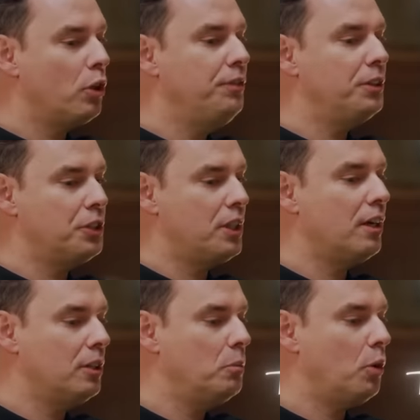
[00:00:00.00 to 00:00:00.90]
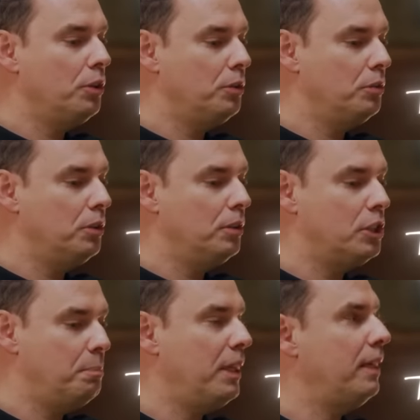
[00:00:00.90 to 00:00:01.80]
more you feel stuck, the more you
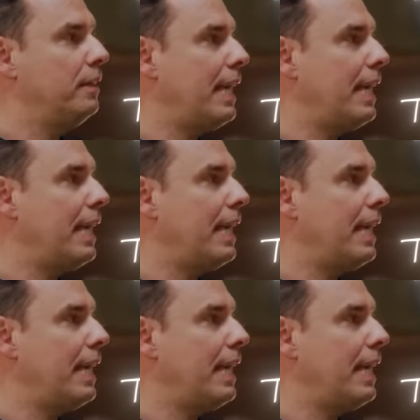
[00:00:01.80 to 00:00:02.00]
spin